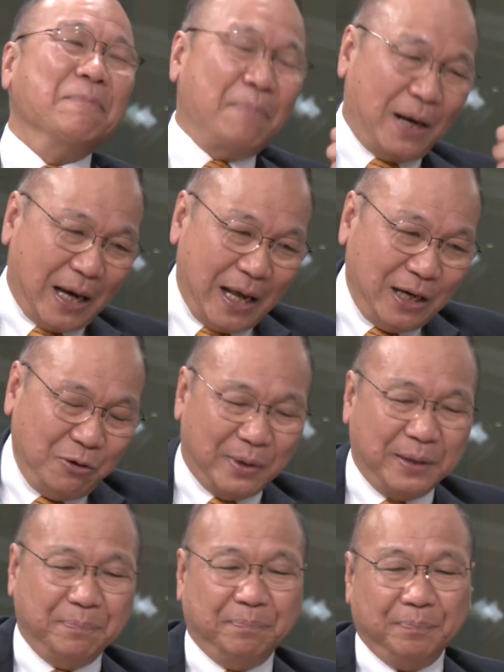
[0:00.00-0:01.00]
But
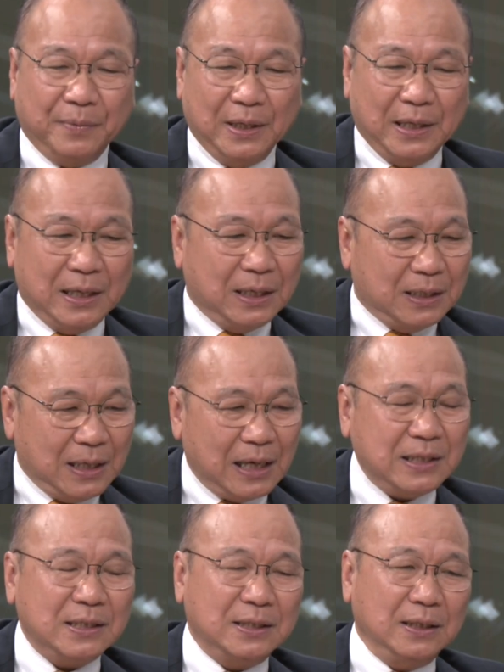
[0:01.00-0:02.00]
anyway,
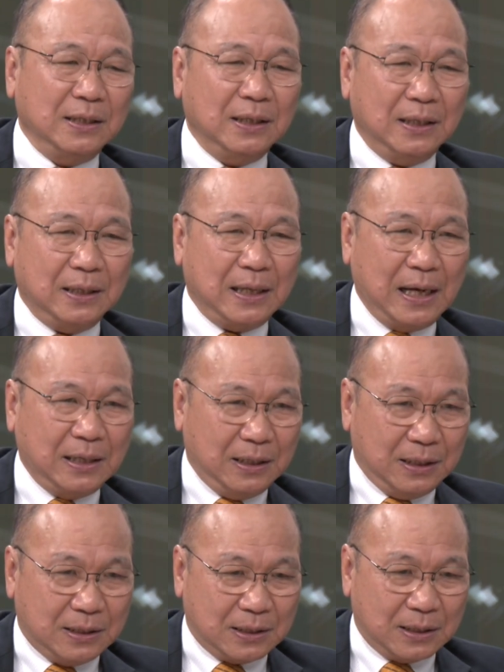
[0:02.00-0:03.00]
yes, that
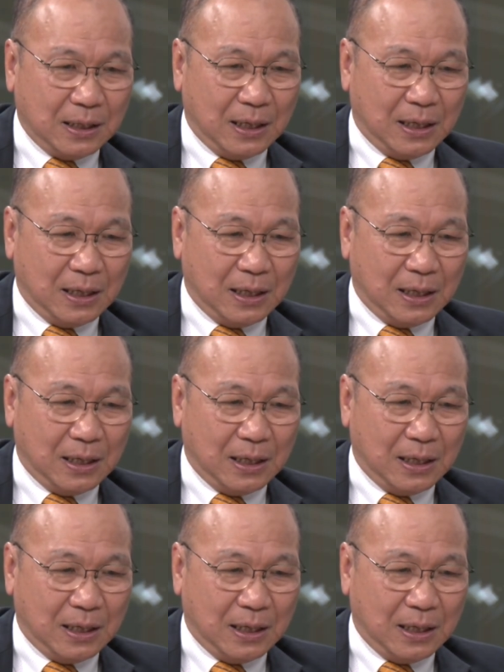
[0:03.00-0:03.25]
is